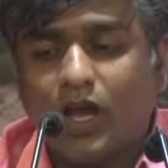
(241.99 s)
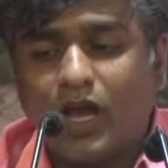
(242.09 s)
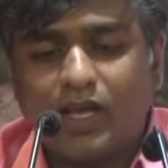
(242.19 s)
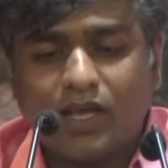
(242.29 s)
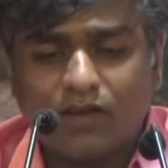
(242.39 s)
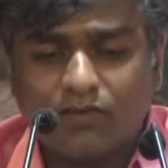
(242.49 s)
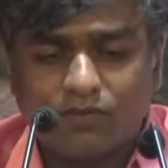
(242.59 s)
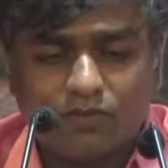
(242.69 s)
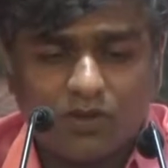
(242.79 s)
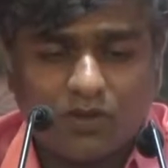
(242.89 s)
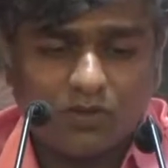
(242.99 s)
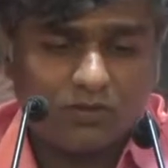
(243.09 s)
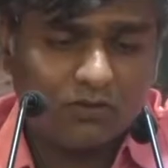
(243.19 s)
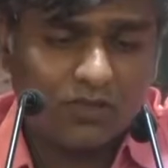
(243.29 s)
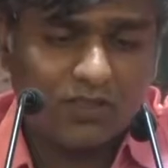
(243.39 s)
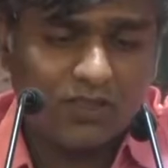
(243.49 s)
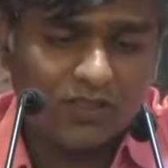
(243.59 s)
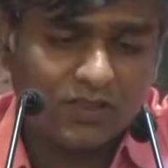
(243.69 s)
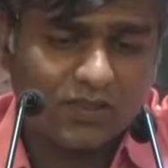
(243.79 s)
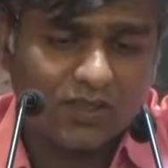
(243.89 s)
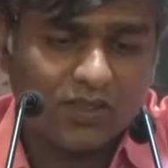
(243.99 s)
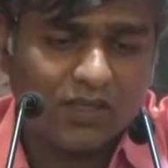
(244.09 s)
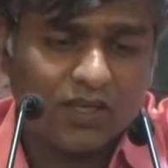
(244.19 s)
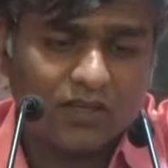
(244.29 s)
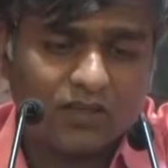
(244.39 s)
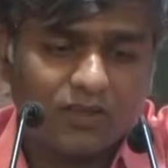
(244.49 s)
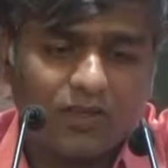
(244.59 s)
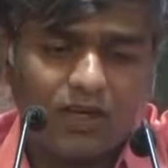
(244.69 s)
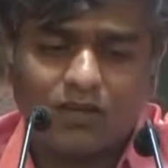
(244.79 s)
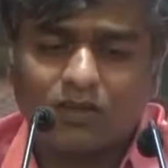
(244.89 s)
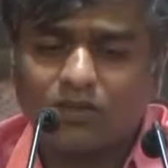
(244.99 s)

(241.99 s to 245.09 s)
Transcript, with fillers: I have uh, in this indicated that